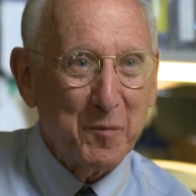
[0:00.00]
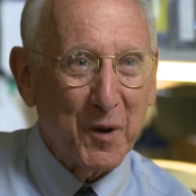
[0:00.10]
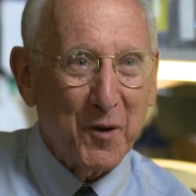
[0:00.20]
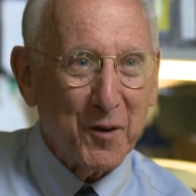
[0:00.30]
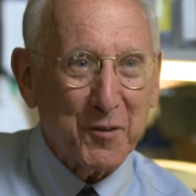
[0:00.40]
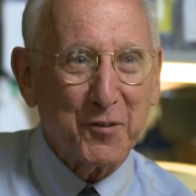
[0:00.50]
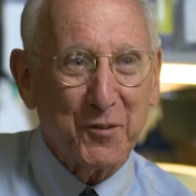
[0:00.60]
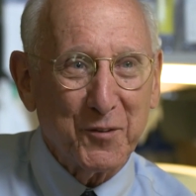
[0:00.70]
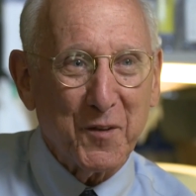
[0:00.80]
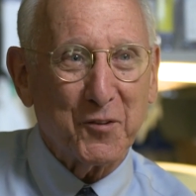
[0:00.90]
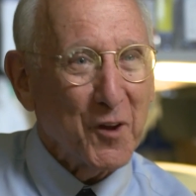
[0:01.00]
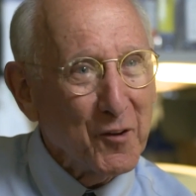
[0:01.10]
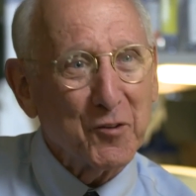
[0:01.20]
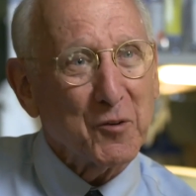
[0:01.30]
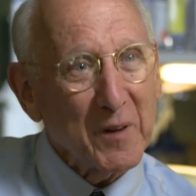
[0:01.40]
because the
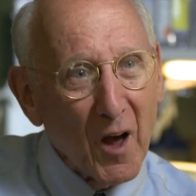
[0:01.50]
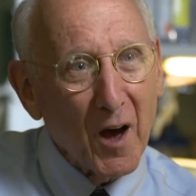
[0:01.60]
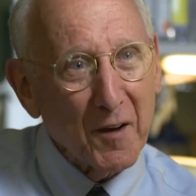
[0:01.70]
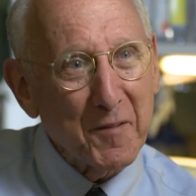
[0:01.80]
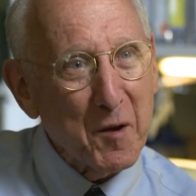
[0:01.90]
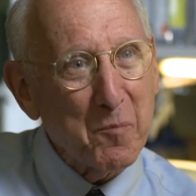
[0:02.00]
cells are alive.